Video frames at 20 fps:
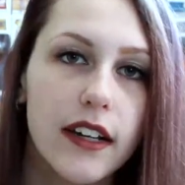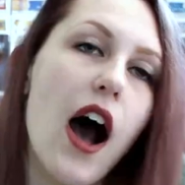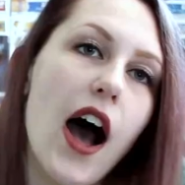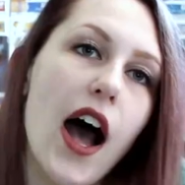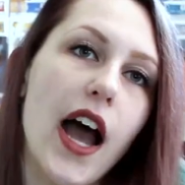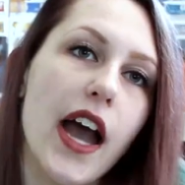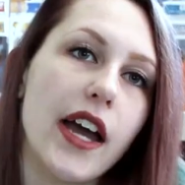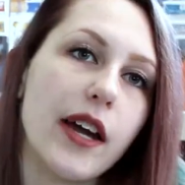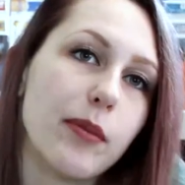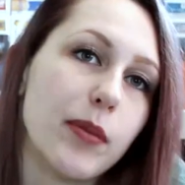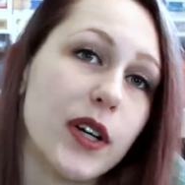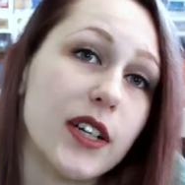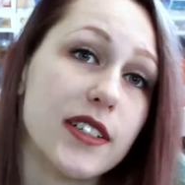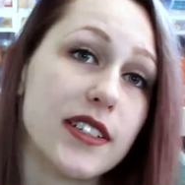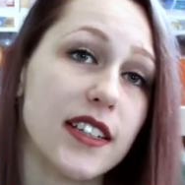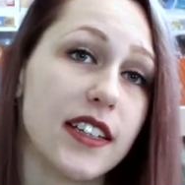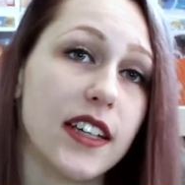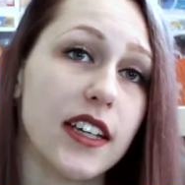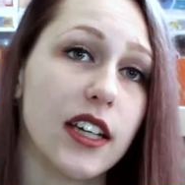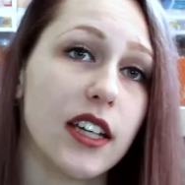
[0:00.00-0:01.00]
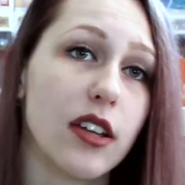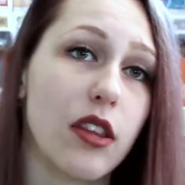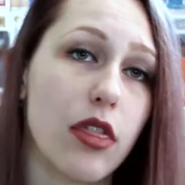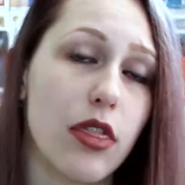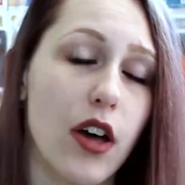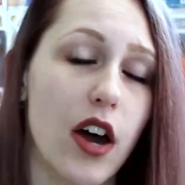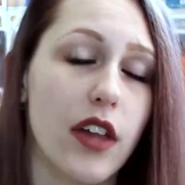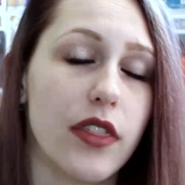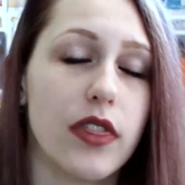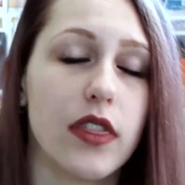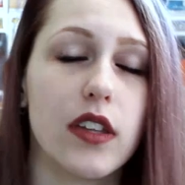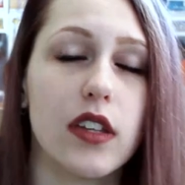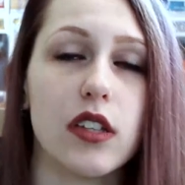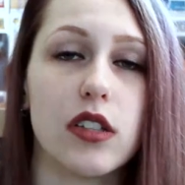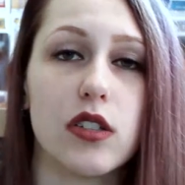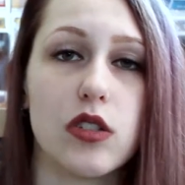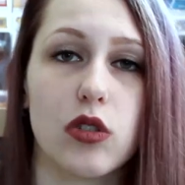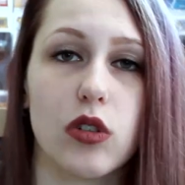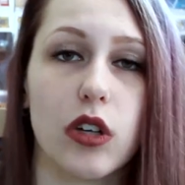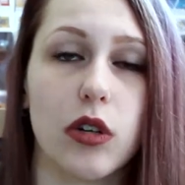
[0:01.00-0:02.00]
I personally thought the
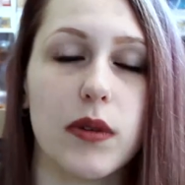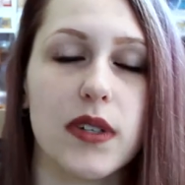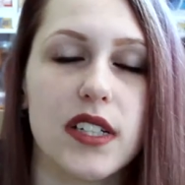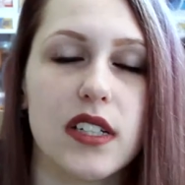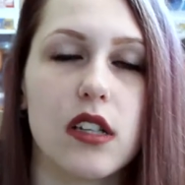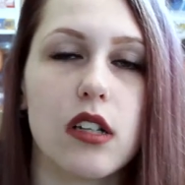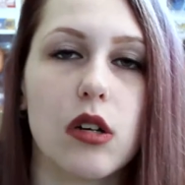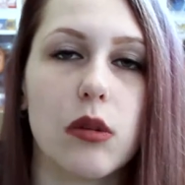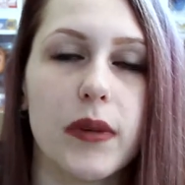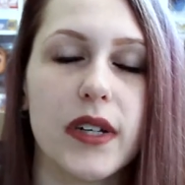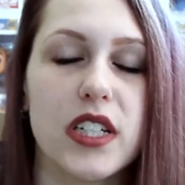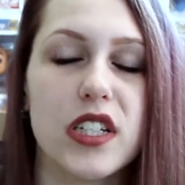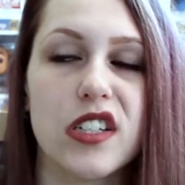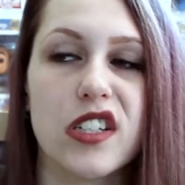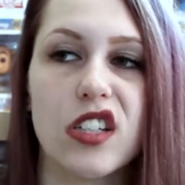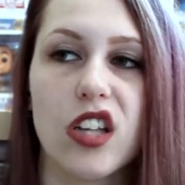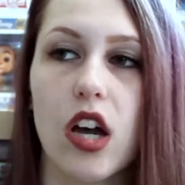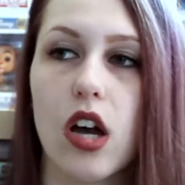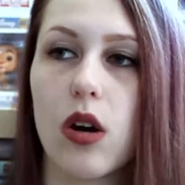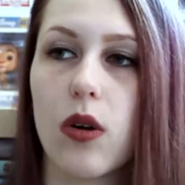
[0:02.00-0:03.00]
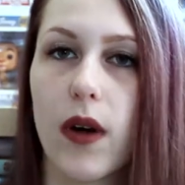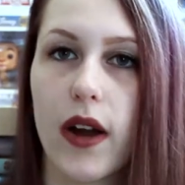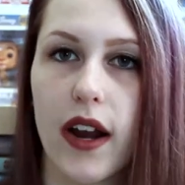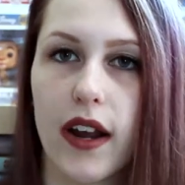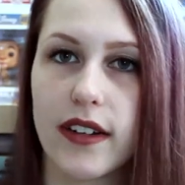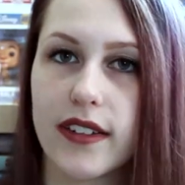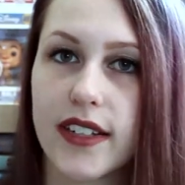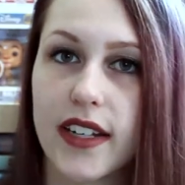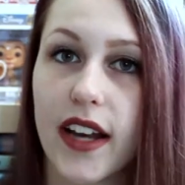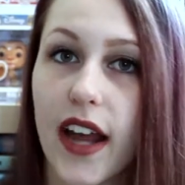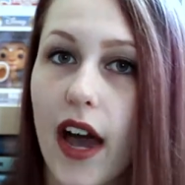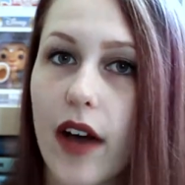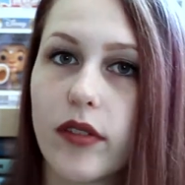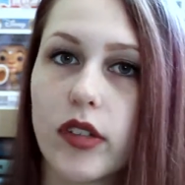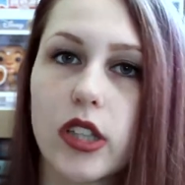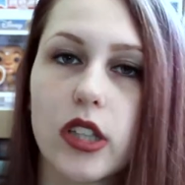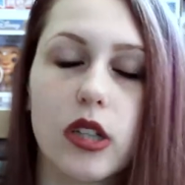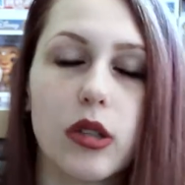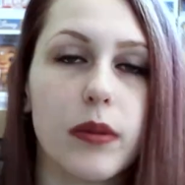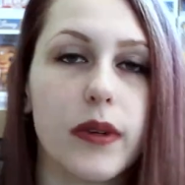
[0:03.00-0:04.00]
story was a little bit slow, and I did have a
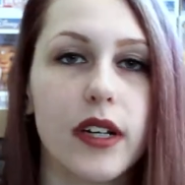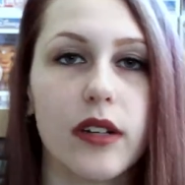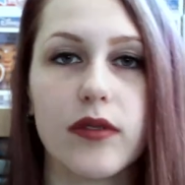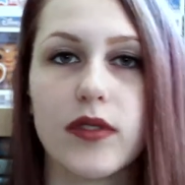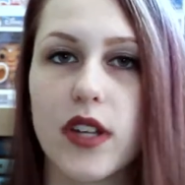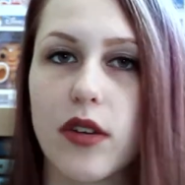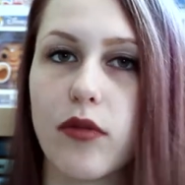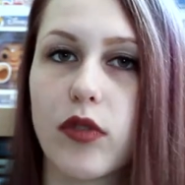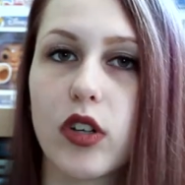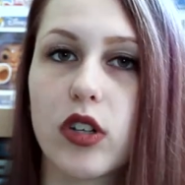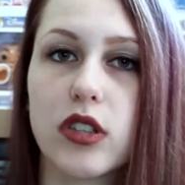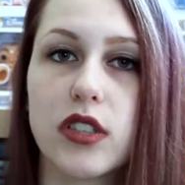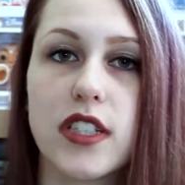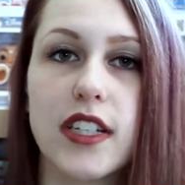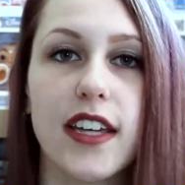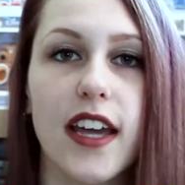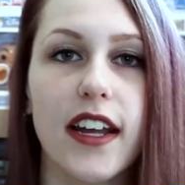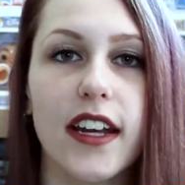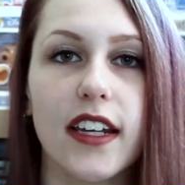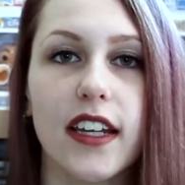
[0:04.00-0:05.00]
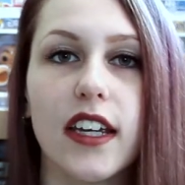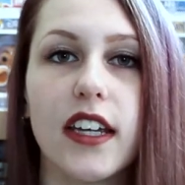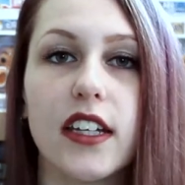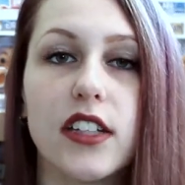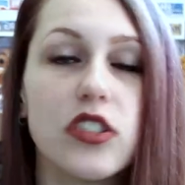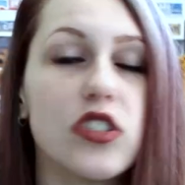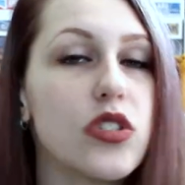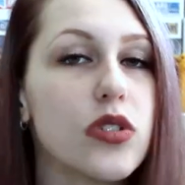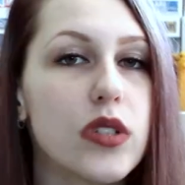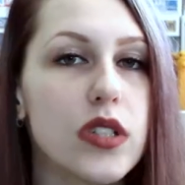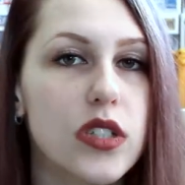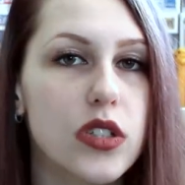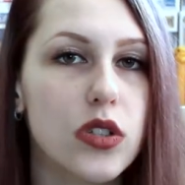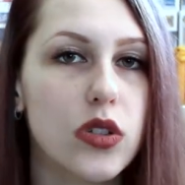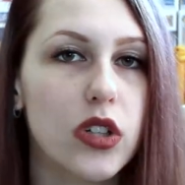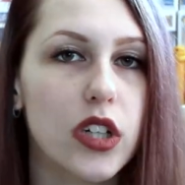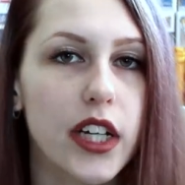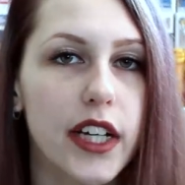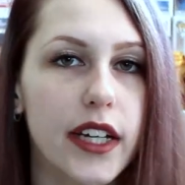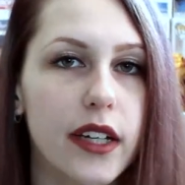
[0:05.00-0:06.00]
little bit of difficulty getting into the
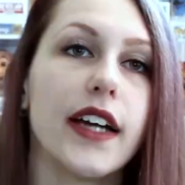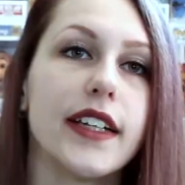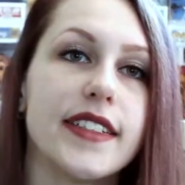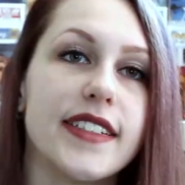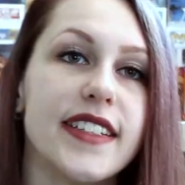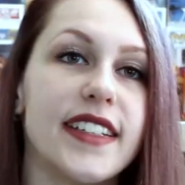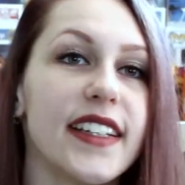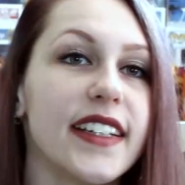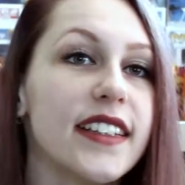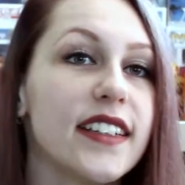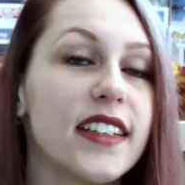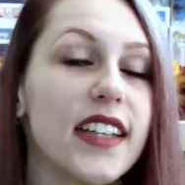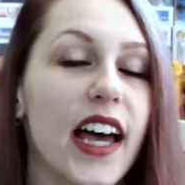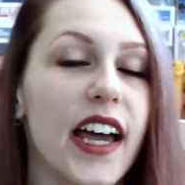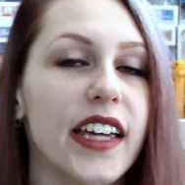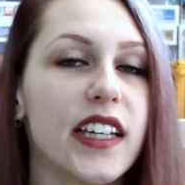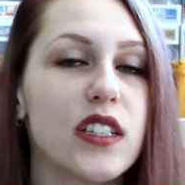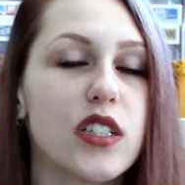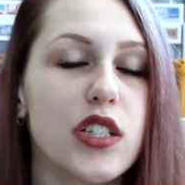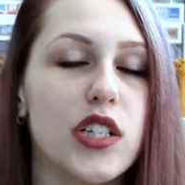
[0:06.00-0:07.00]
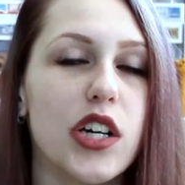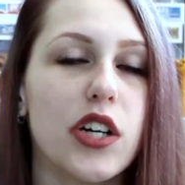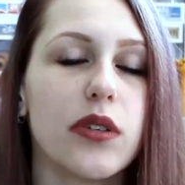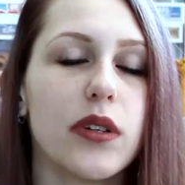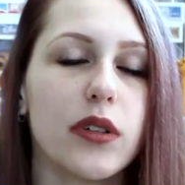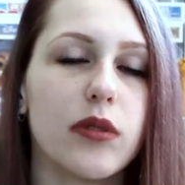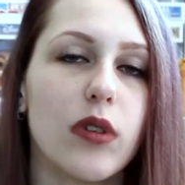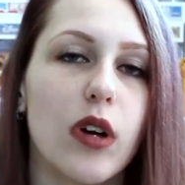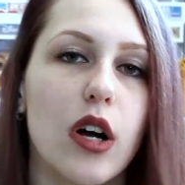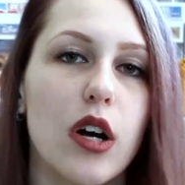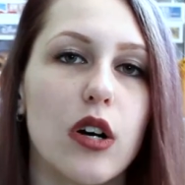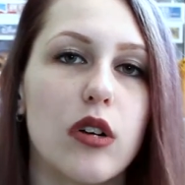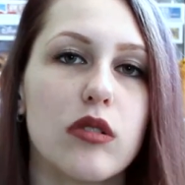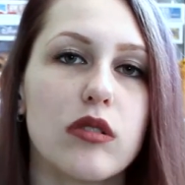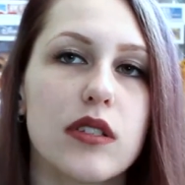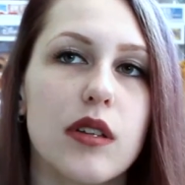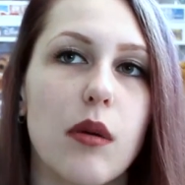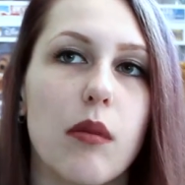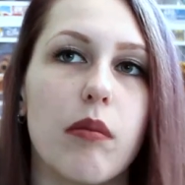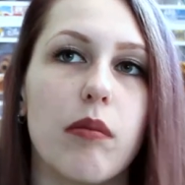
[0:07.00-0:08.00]
story. I did like Snow and
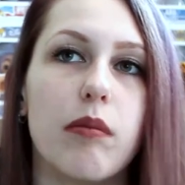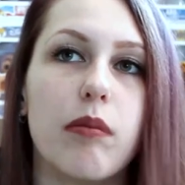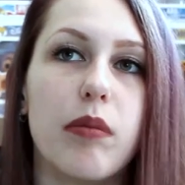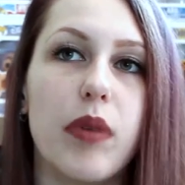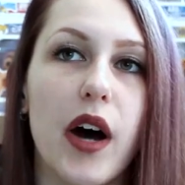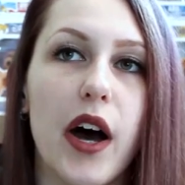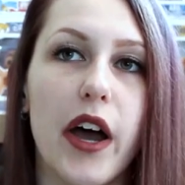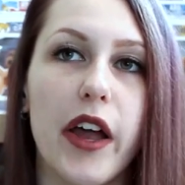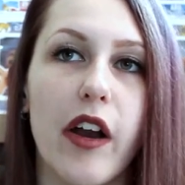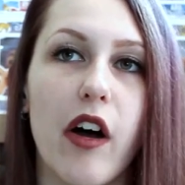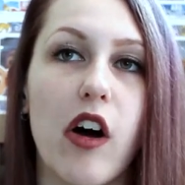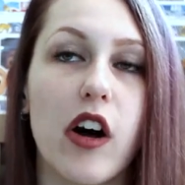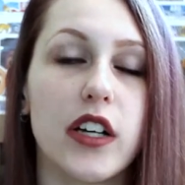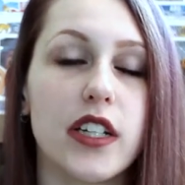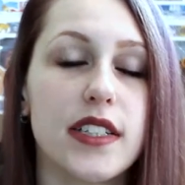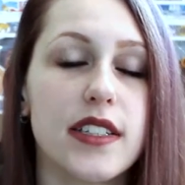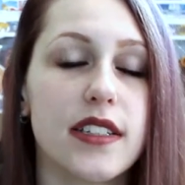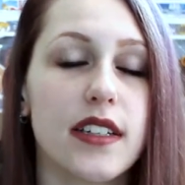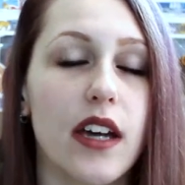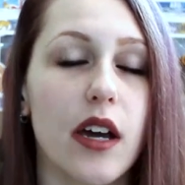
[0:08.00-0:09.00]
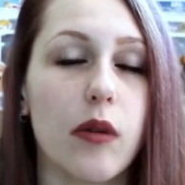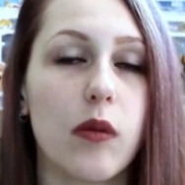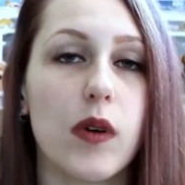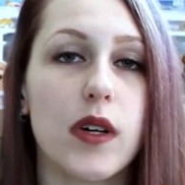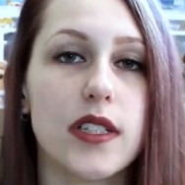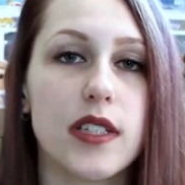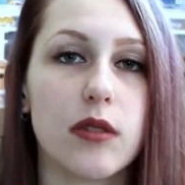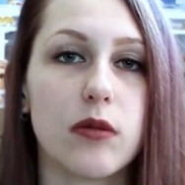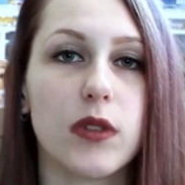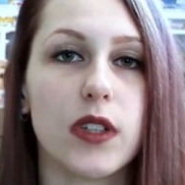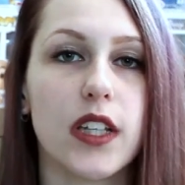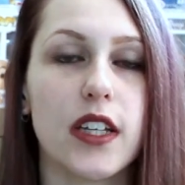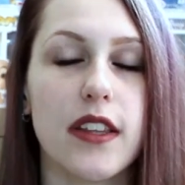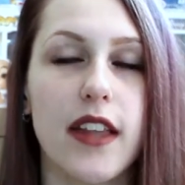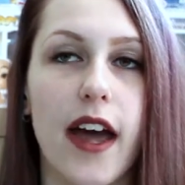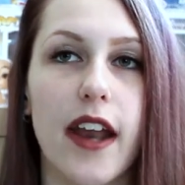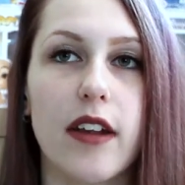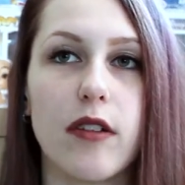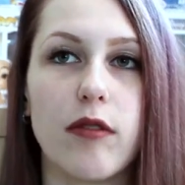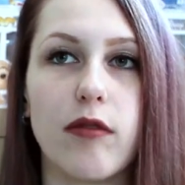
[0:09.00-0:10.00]
Rose, but honestly I wasn't really
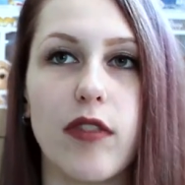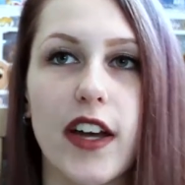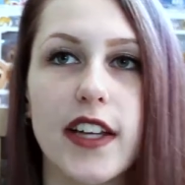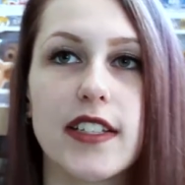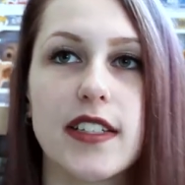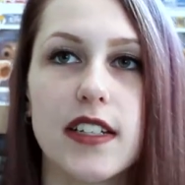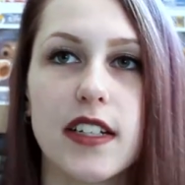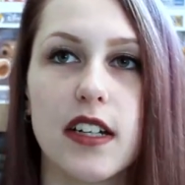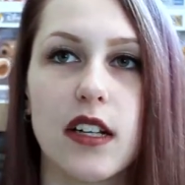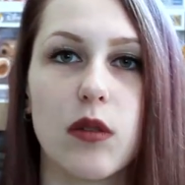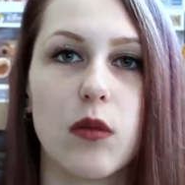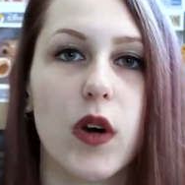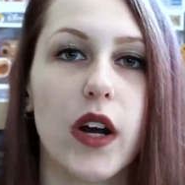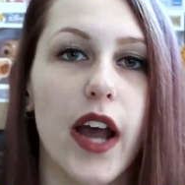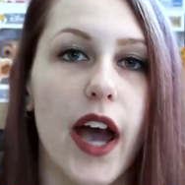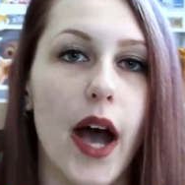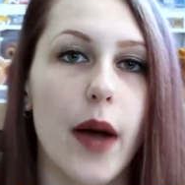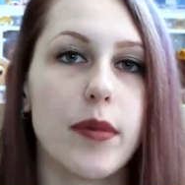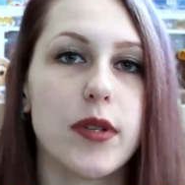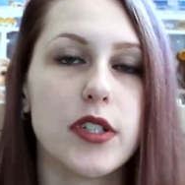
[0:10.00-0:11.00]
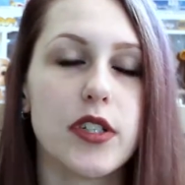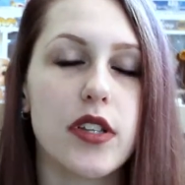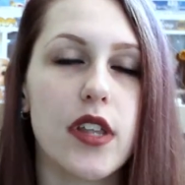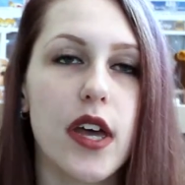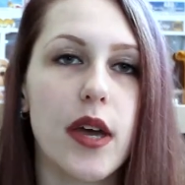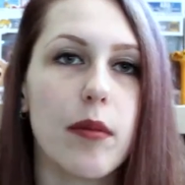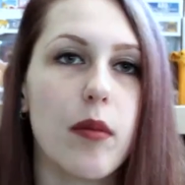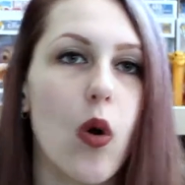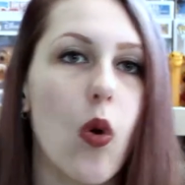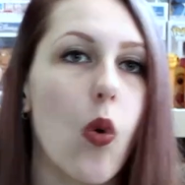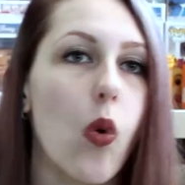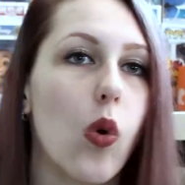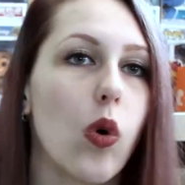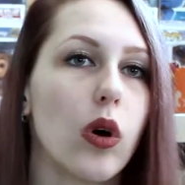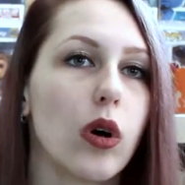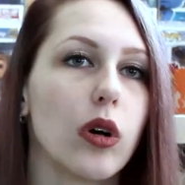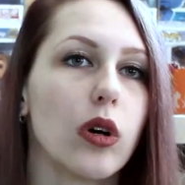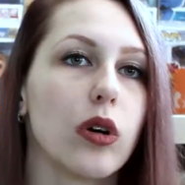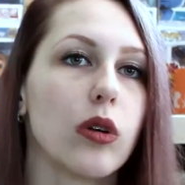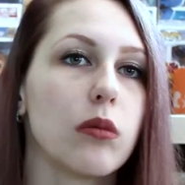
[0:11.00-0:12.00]
that invested in what happened to them
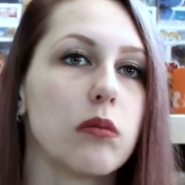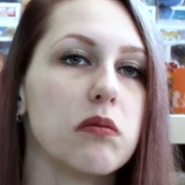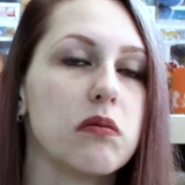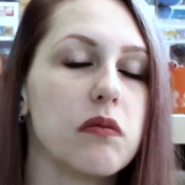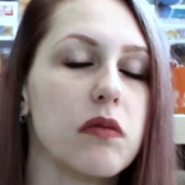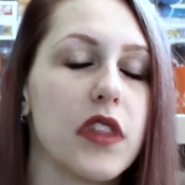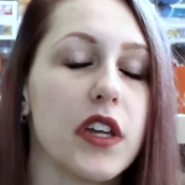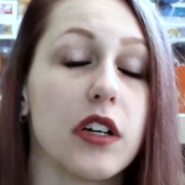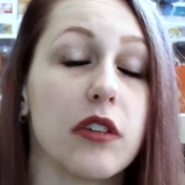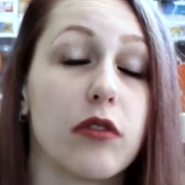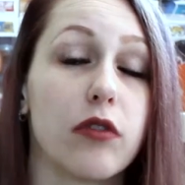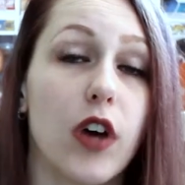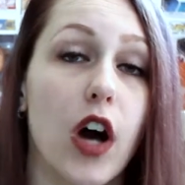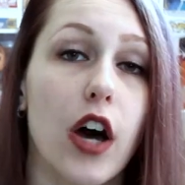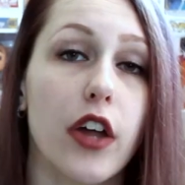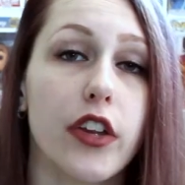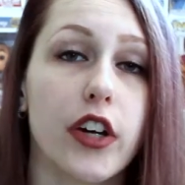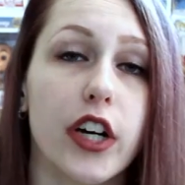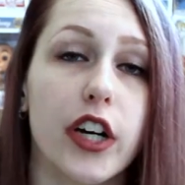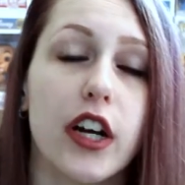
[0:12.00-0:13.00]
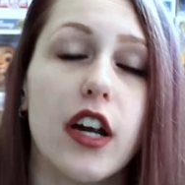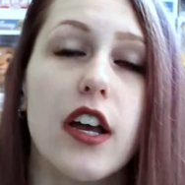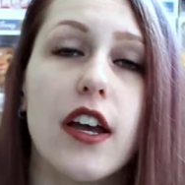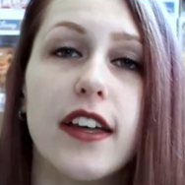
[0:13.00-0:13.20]
or their father.